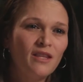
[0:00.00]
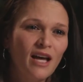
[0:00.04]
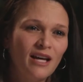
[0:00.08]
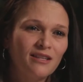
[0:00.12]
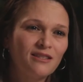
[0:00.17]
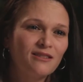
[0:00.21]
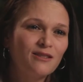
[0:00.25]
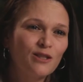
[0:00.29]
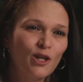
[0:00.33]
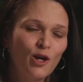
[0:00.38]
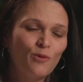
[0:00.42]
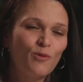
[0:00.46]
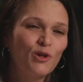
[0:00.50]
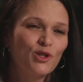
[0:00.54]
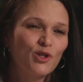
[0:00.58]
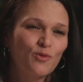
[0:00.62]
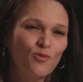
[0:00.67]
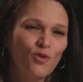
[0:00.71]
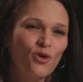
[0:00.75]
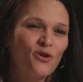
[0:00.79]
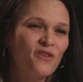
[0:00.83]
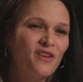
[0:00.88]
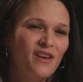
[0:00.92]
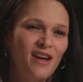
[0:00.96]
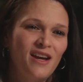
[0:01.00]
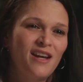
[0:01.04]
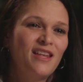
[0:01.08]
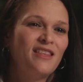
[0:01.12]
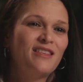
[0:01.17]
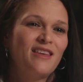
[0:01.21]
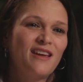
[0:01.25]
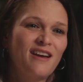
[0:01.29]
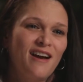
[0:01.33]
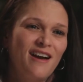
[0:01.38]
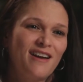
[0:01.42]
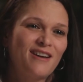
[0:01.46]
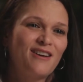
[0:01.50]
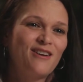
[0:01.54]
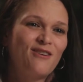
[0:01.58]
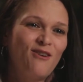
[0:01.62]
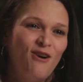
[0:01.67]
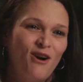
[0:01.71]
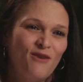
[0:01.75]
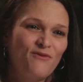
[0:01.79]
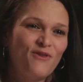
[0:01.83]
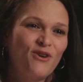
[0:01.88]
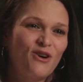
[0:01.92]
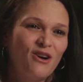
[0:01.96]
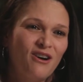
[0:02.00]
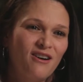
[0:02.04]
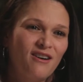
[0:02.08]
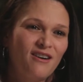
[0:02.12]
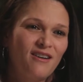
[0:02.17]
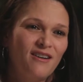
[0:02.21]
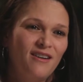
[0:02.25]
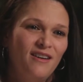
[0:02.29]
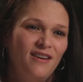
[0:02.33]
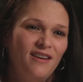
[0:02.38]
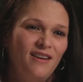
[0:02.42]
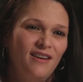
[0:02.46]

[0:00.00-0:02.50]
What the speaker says: that so much more than anything I could offer her.